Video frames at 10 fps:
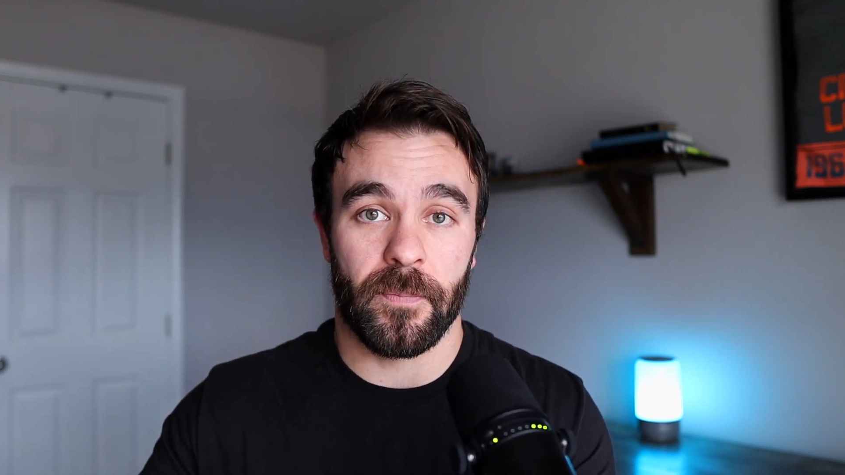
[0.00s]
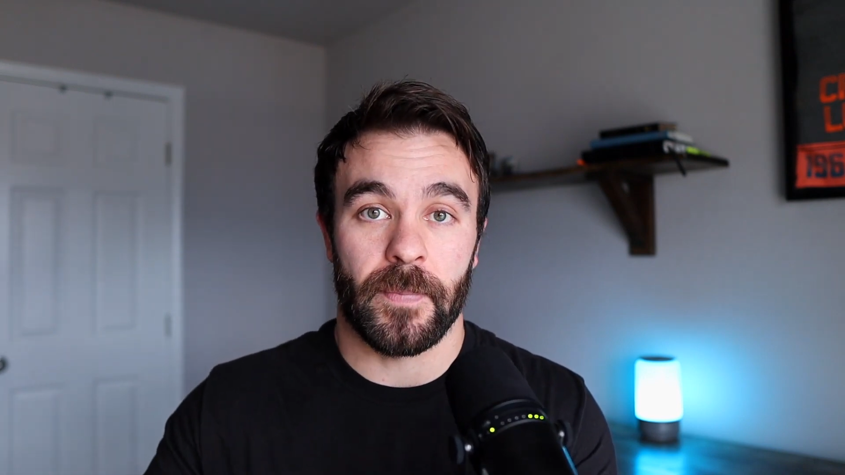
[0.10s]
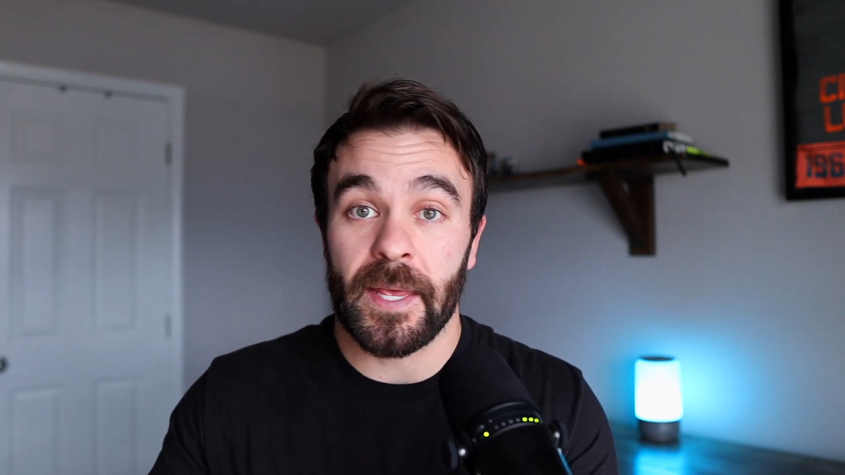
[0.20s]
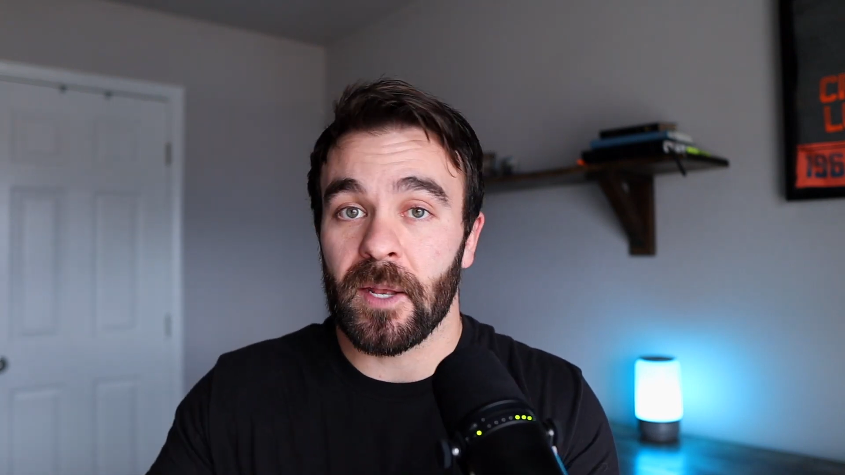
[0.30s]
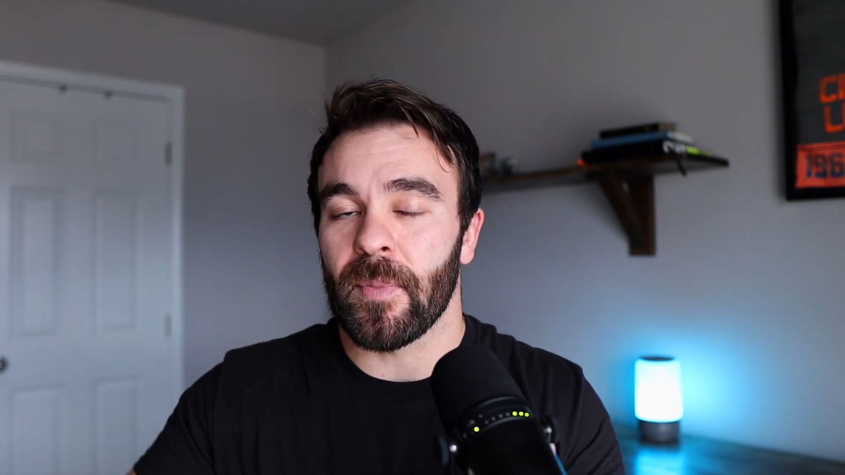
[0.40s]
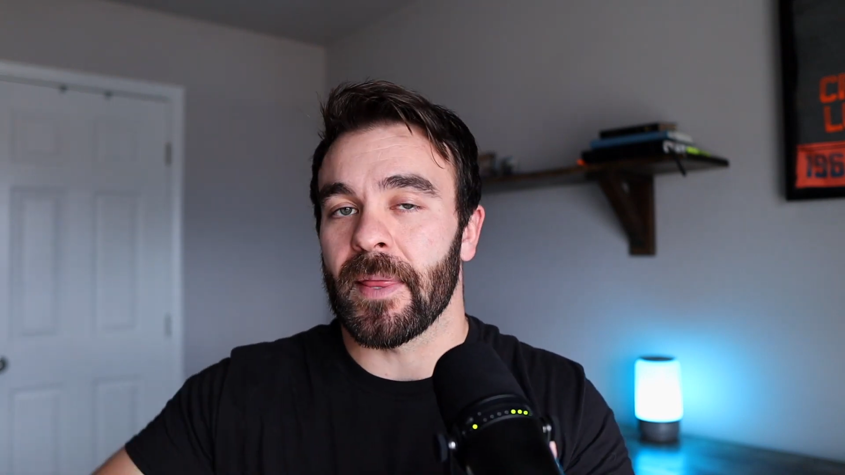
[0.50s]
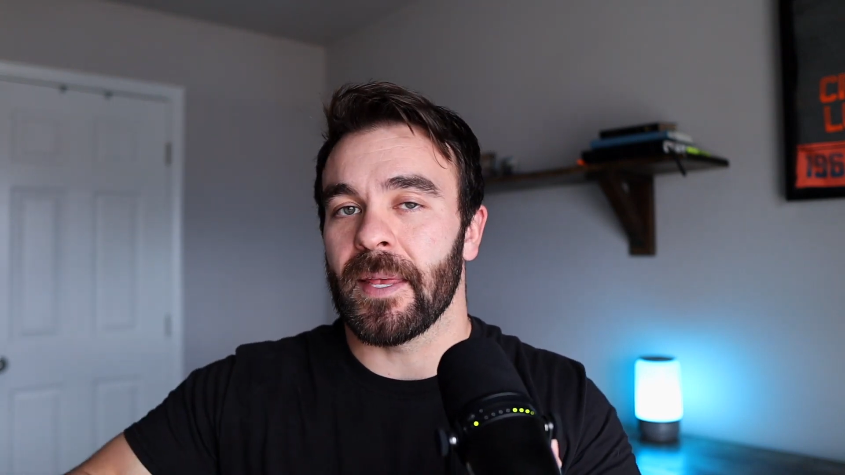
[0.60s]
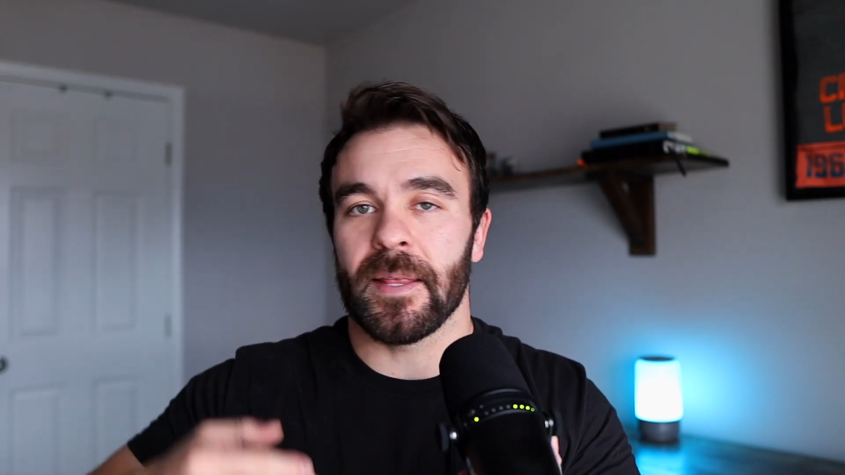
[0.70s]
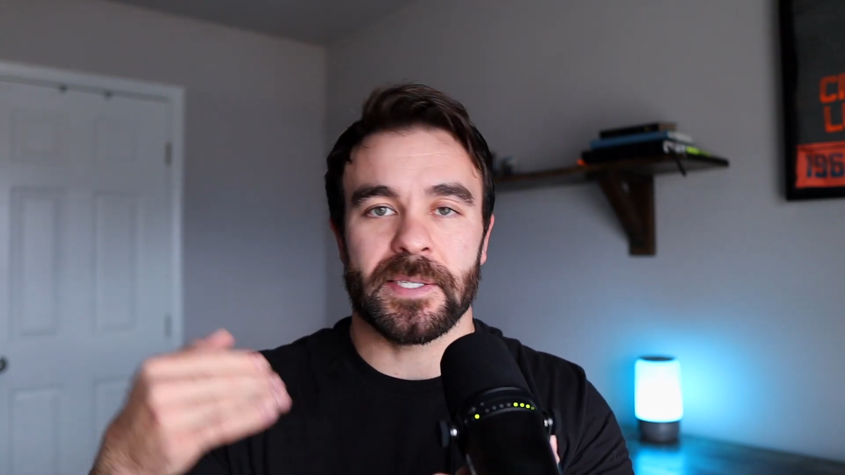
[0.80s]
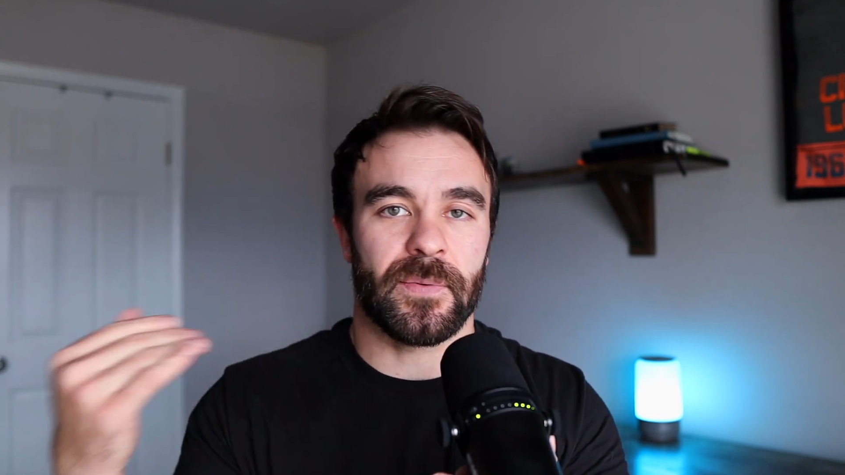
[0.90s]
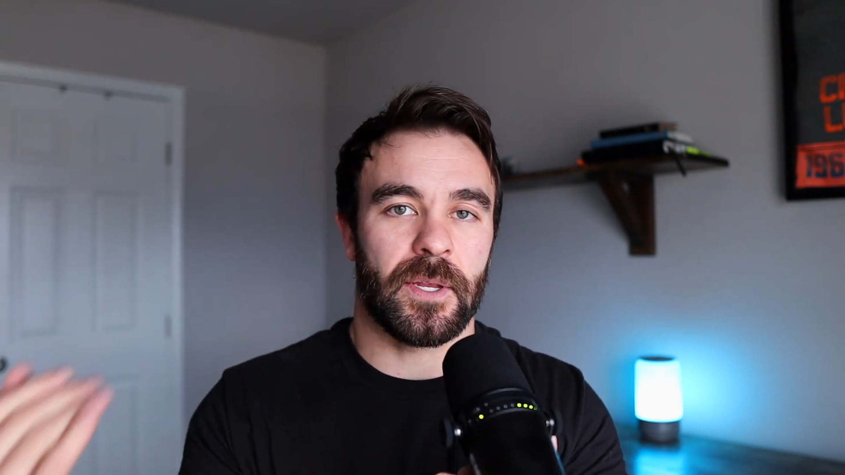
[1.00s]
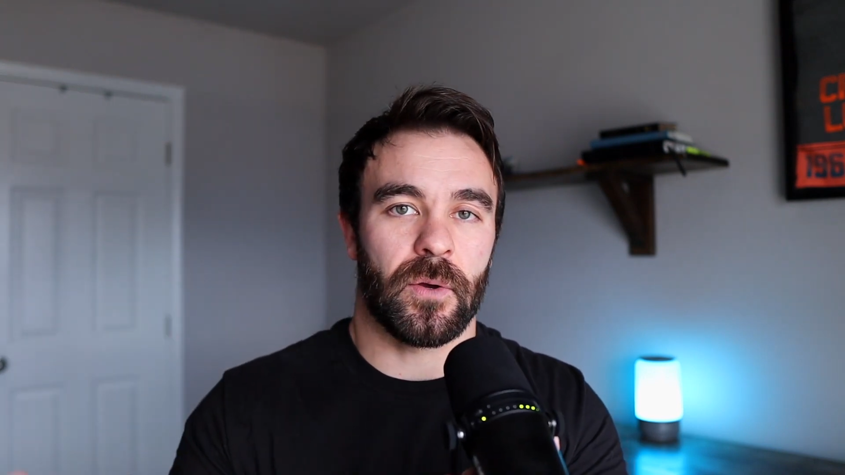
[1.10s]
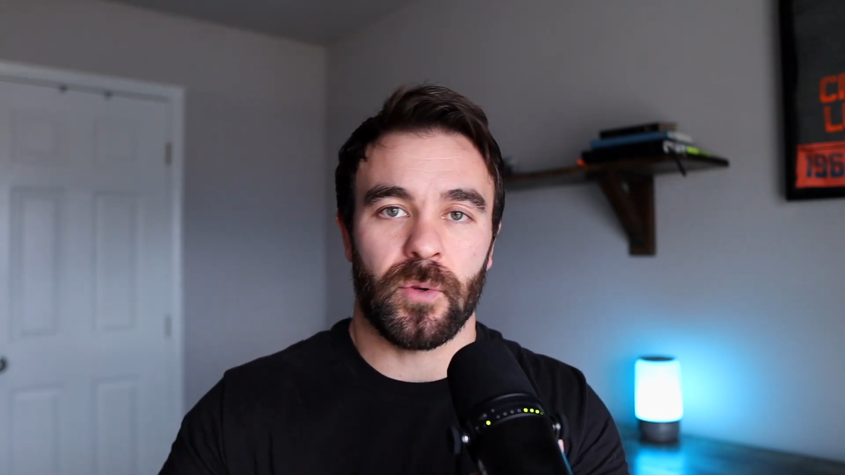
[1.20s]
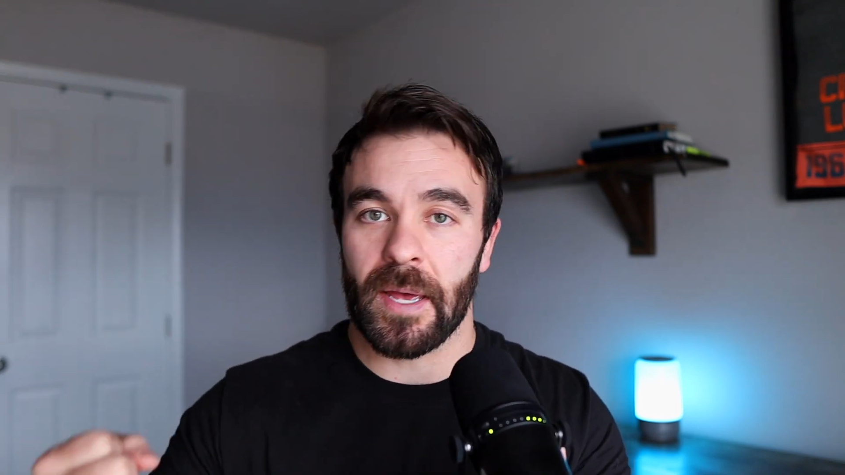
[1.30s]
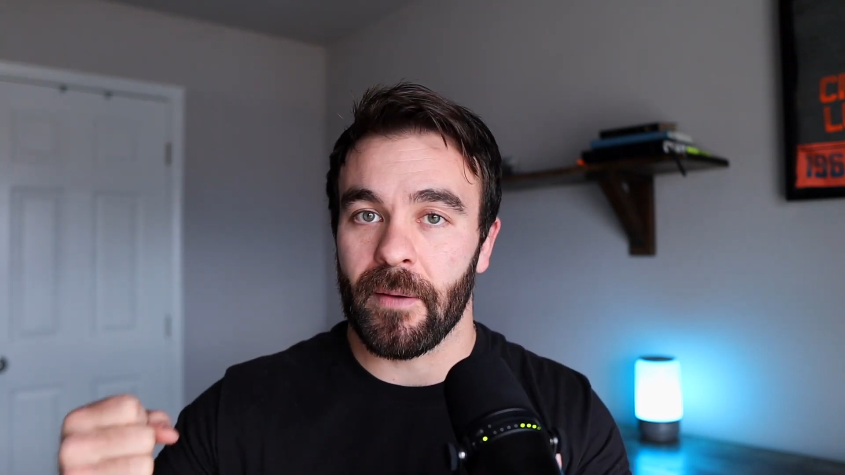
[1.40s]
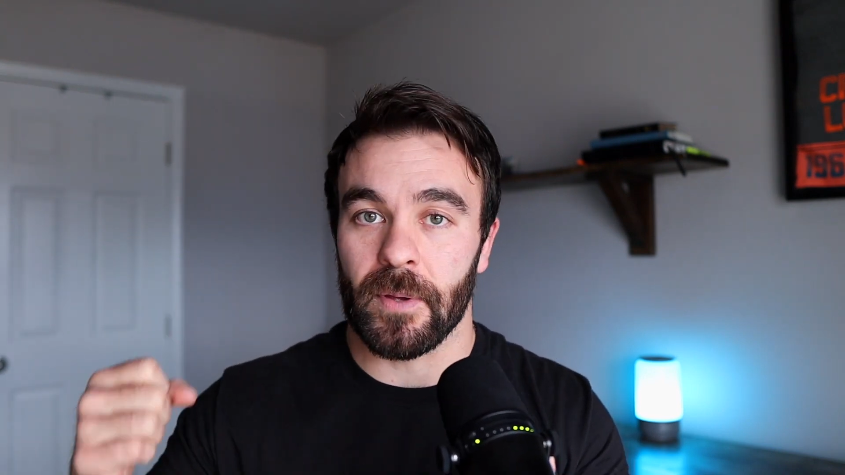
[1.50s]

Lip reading: Then by the end of this video, you have